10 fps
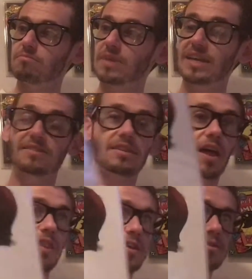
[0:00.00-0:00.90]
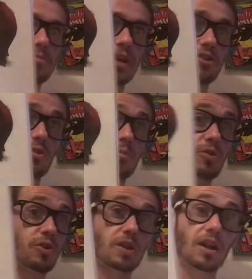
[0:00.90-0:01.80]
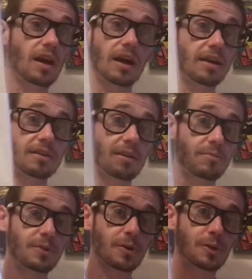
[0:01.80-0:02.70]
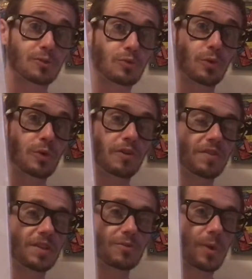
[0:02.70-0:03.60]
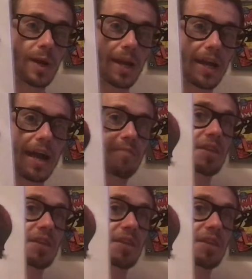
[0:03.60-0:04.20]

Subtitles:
It's nothing special, I'm not going to lie. I'm not going to swoon over this one like I have